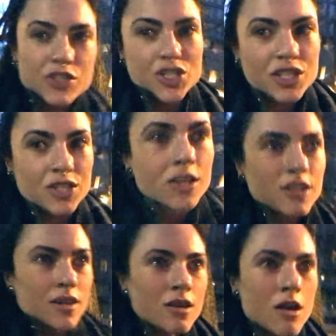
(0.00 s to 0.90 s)
vision,
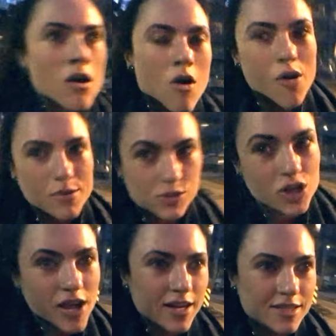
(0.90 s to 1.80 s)
or I'm
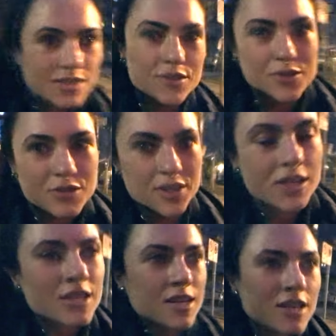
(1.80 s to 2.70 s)
trying to
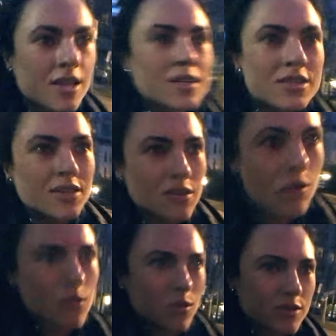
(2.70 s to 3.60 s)
the
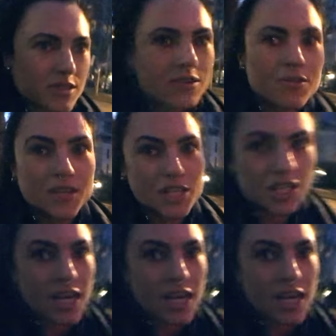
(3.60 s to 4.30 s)
goal, to the finish